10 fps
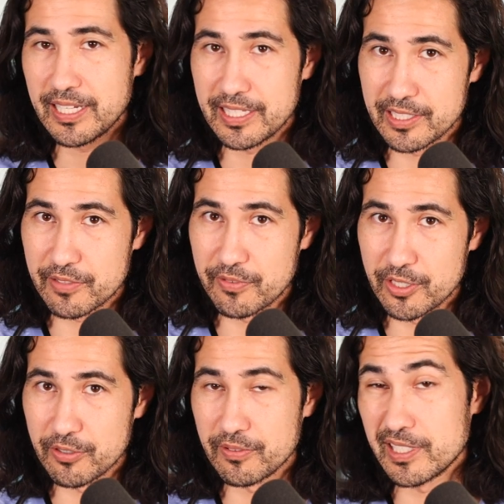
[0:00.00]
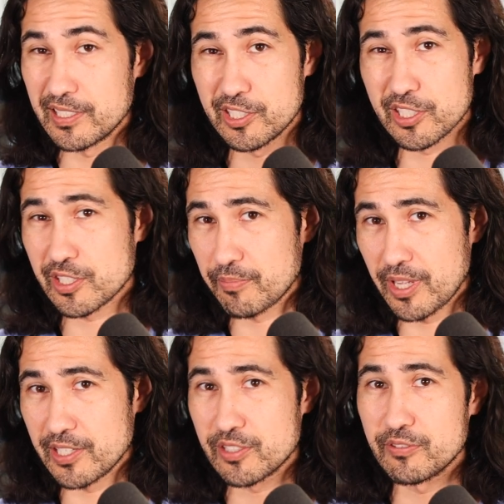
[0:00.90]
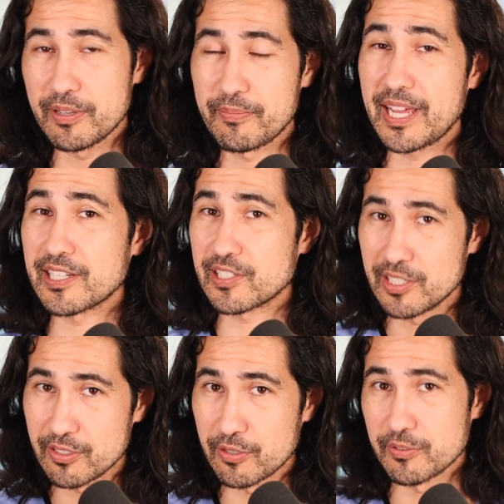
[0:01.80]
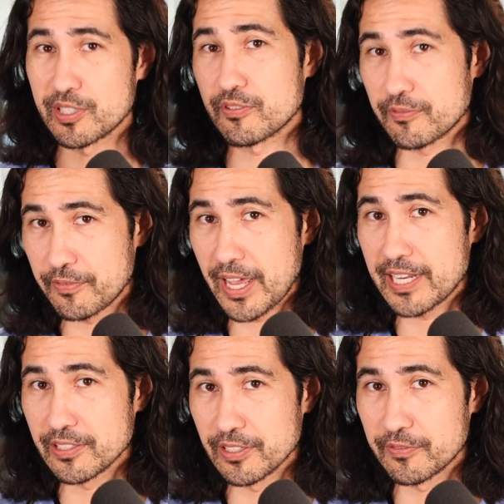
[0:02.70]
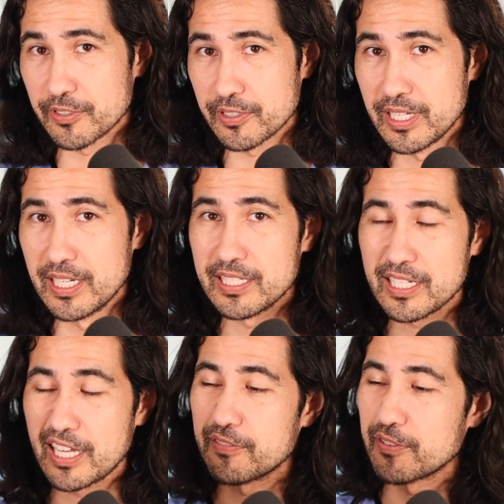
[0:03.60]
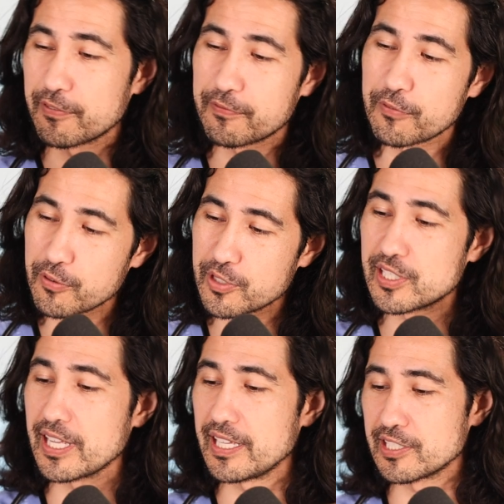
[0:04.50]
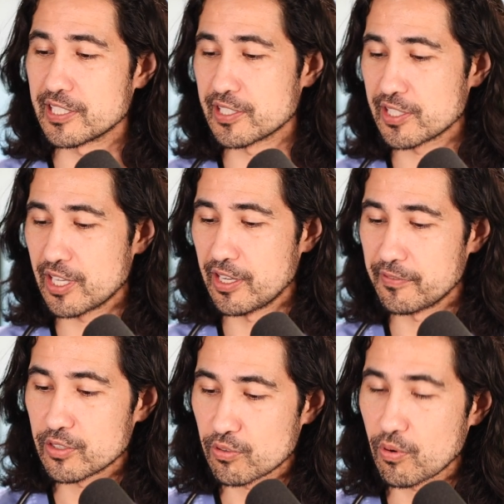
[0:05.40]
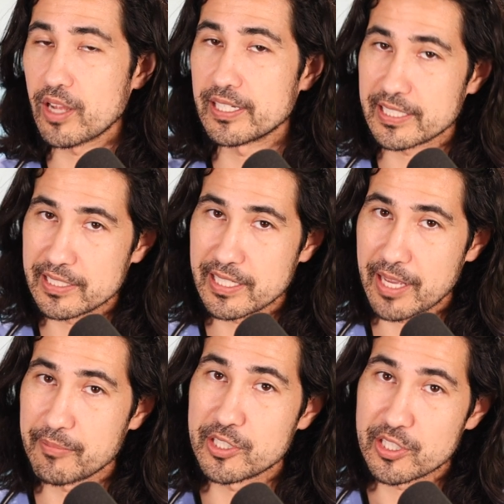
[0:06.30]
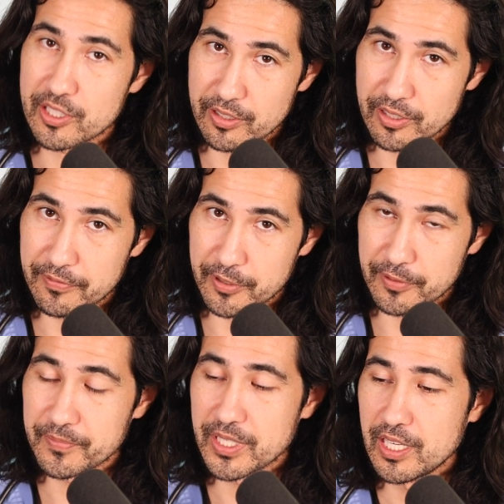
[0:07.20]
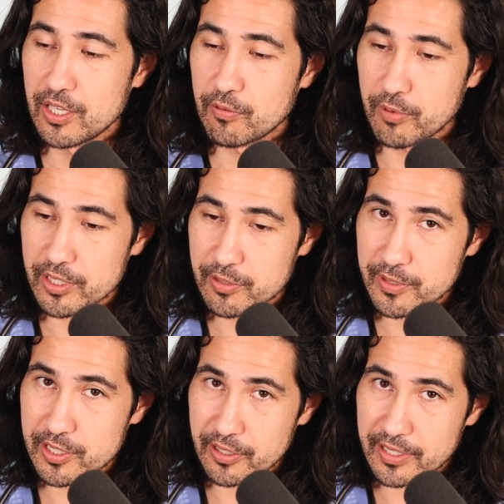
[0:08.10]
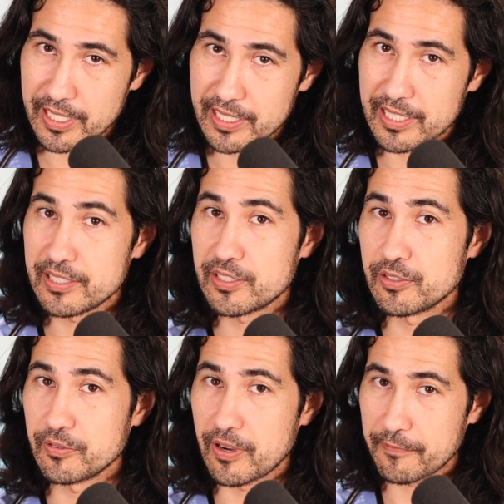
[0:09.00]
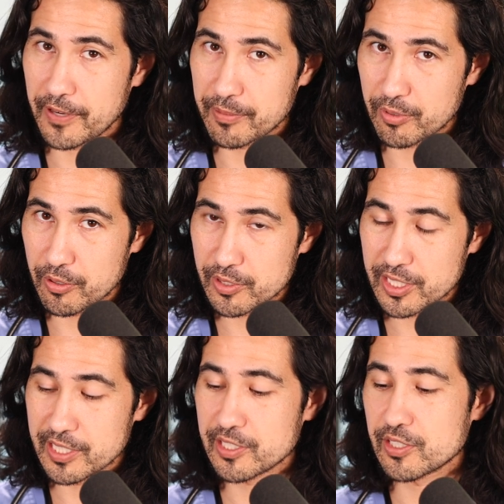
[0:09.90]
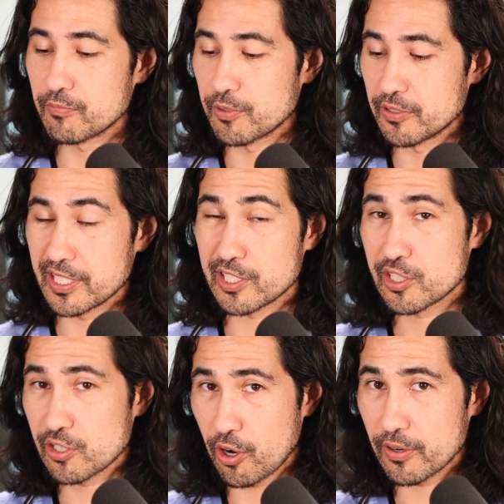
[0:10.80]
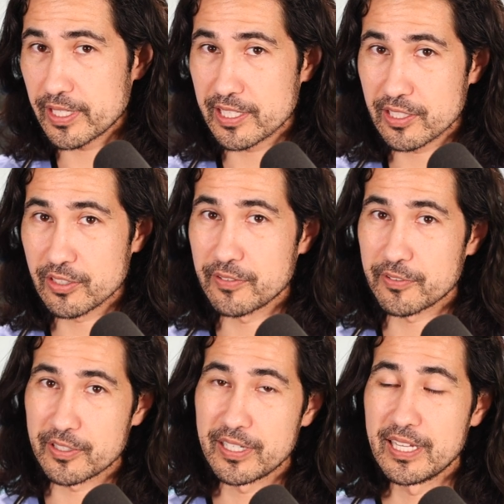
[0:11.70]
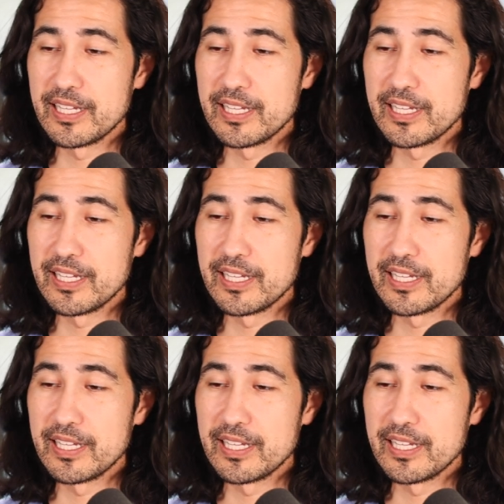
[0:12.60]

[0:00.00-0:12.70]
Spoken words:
in this video, it just applies to hepatic steatosis or fatty liver, kind of the first stages of chronic damage to the liver. Once we start getting into a fibrosis where you get scarring in the liver,